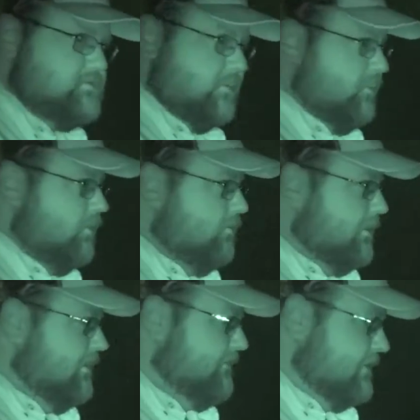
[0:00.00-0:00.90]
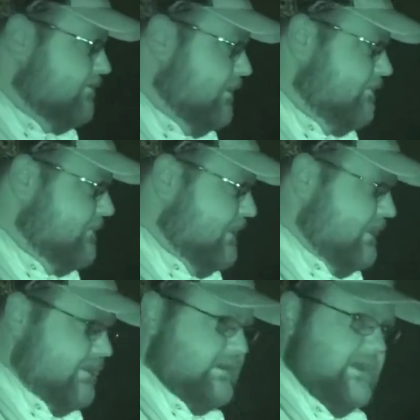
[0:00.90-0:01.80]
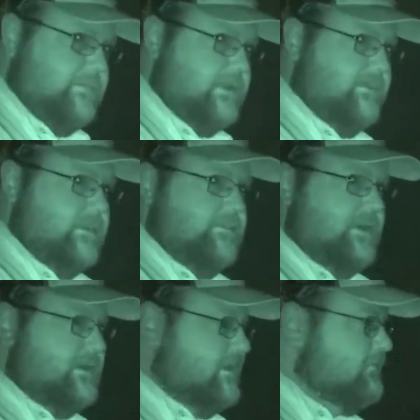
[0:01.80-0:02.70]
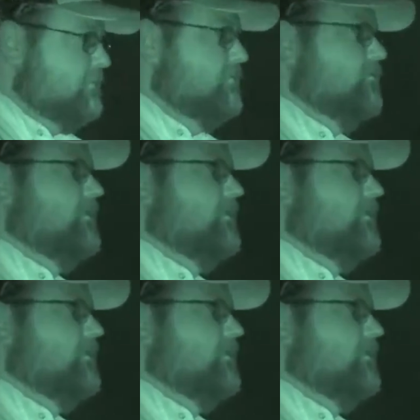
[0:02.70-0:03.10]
We broke one off on a crankbait, had a couple come unbuttoned on a spoon.